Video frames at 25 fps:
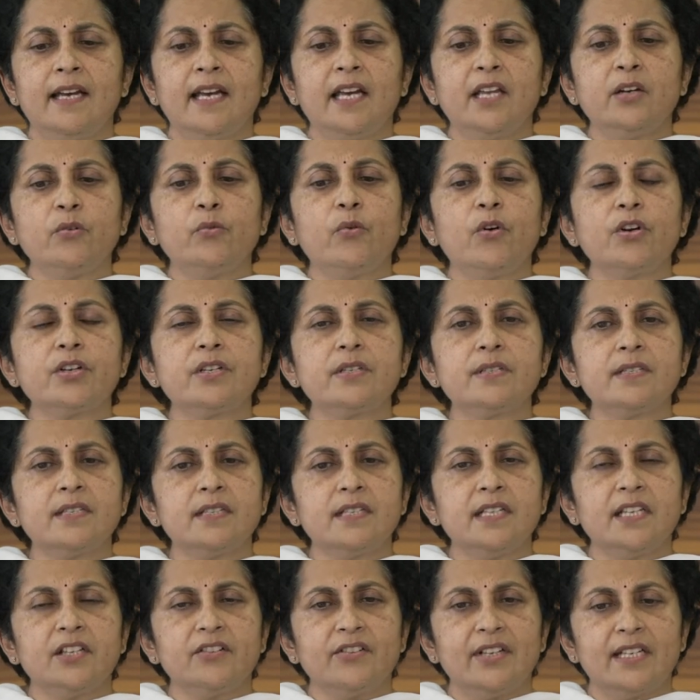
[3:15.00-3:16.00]
and what is the
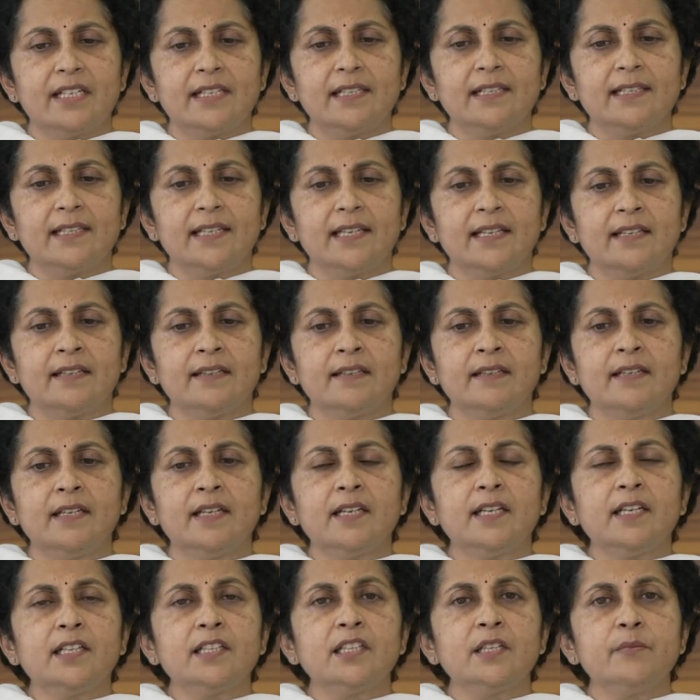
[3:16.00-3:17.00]
neonatal care?
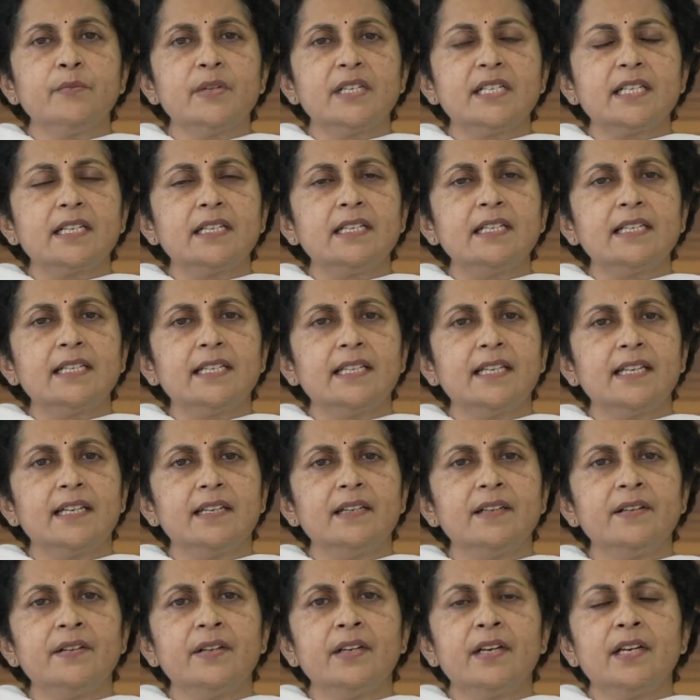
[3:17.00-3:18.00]
The maternal
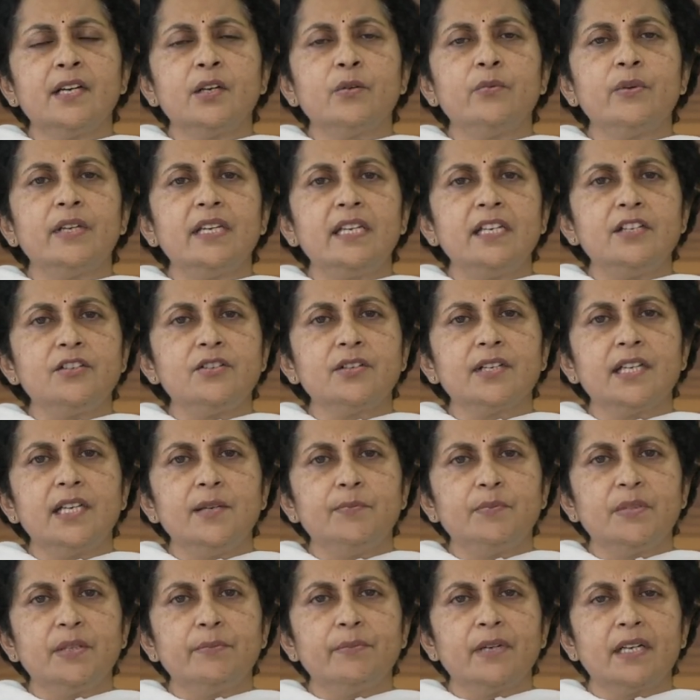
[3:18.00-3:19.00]
care, we need to
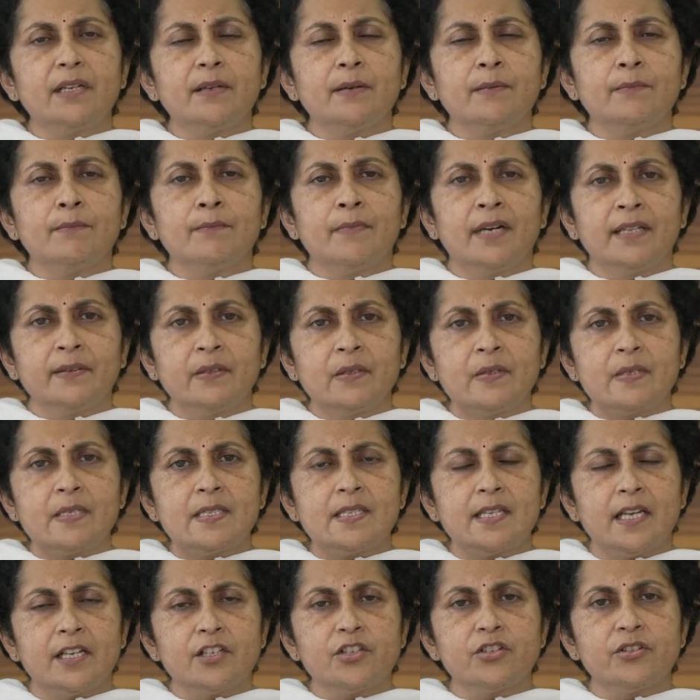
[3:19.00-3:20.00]
keep the mother's
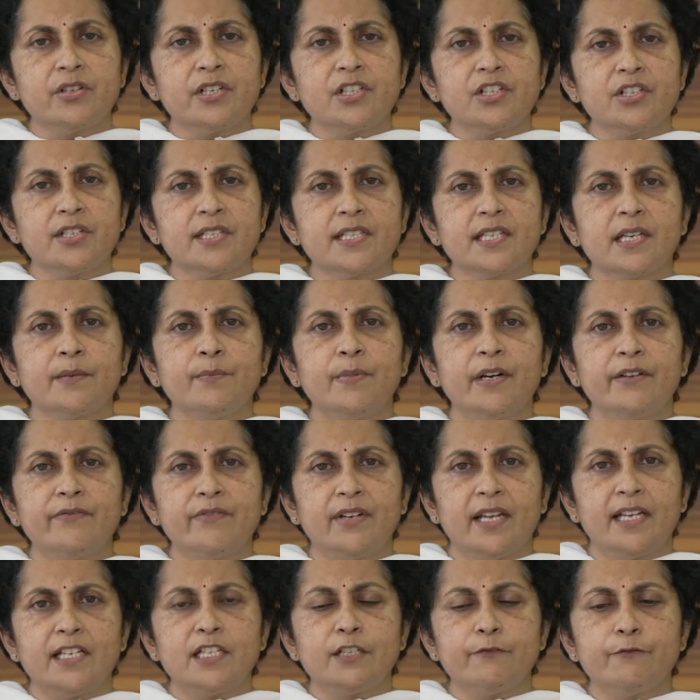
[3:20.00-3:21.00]
saturations above
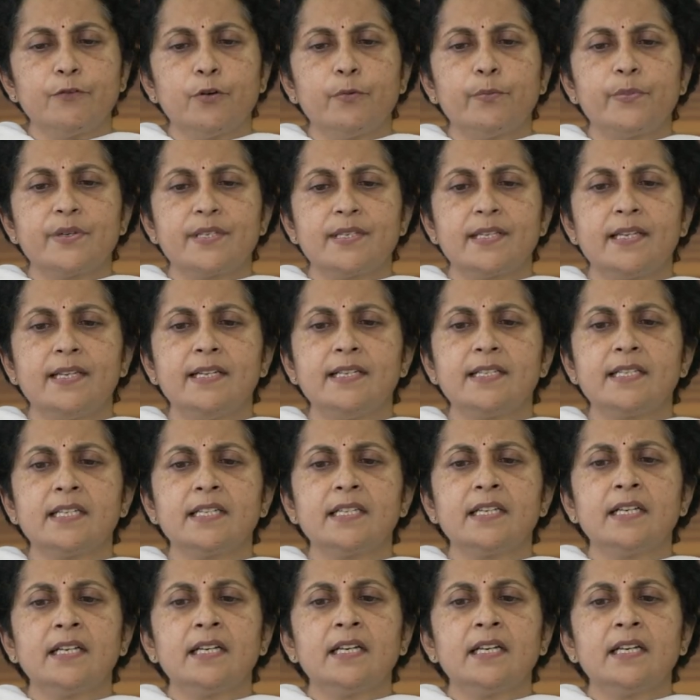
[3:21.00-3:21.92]
94%.